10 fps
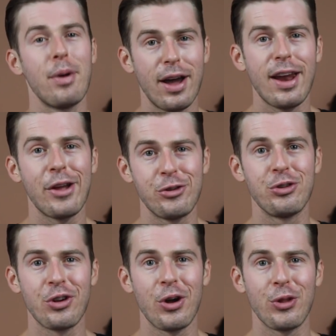But as
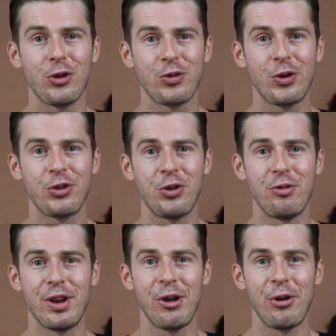you saw in those first
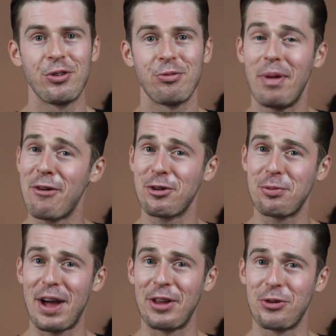two videos, my
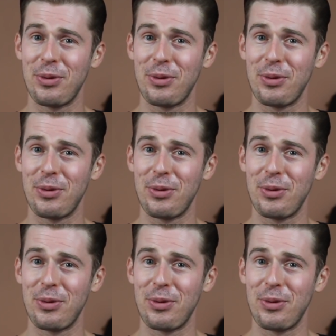response